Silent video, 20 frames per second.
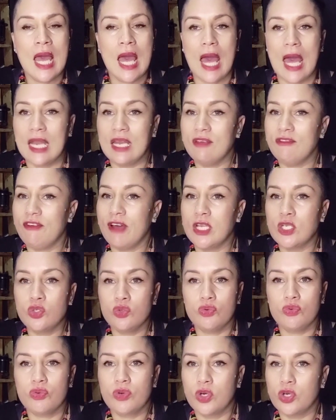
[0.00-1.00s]
And if I
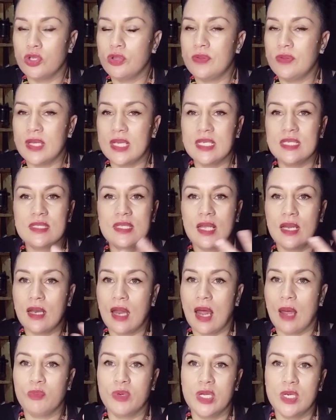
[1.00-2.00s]
do good things, then
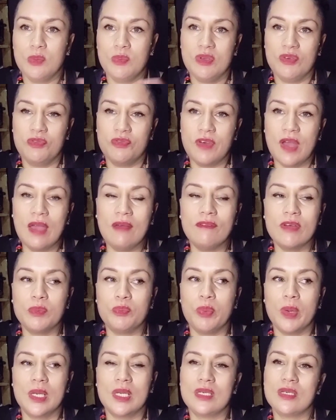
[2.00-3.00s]
I'm going to be favored.
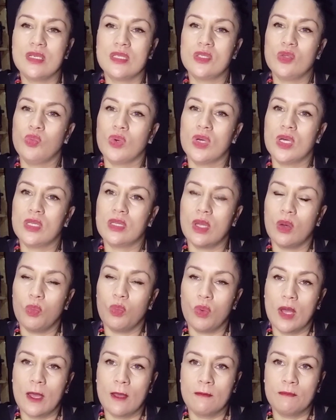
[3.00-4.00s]
But it doesn't work that
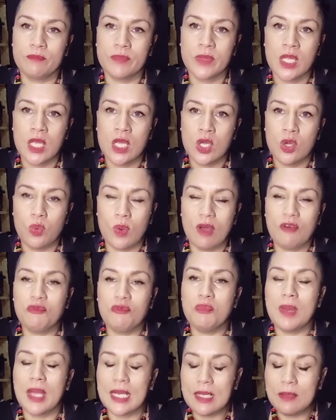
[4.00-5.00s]
way. We have
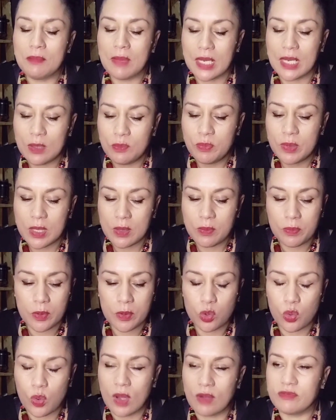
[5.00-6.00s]
many, many people
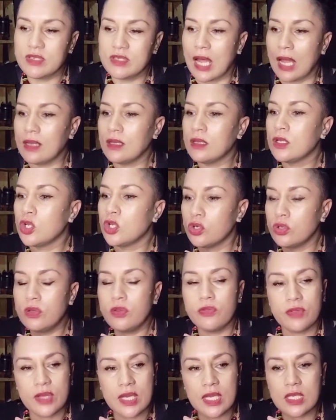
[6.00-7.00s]
who have done good
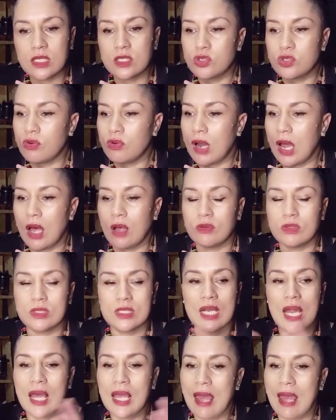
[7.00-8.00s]
things throughout.
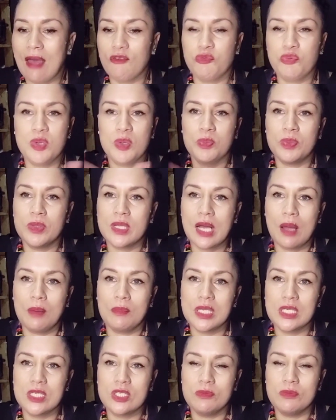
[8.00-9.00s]
And I have people
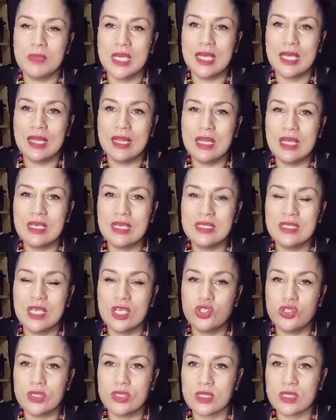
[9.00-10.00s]
coming to me in their
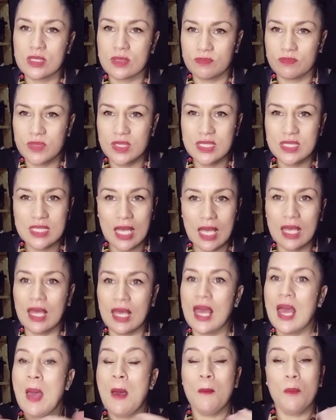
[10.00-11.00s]
sessions saying,
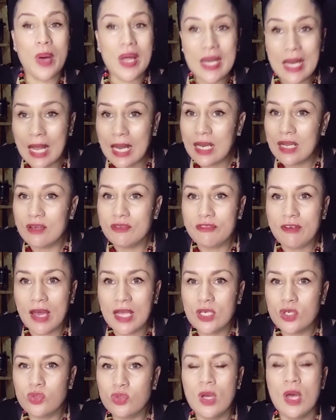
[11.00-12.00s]
but Elif,
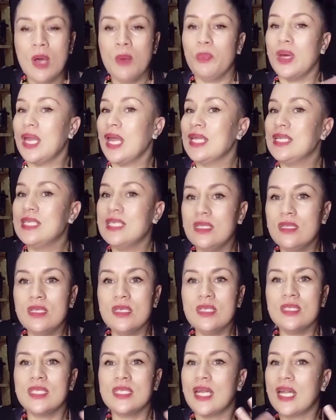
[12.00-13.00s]
I did
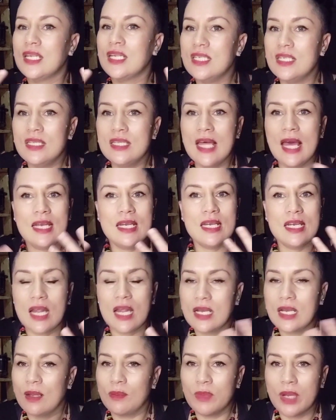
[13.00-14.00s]
this and I did that.
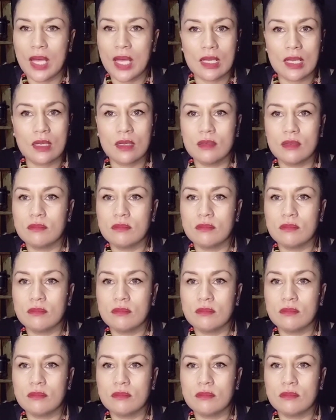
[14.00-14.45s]
And I'm like,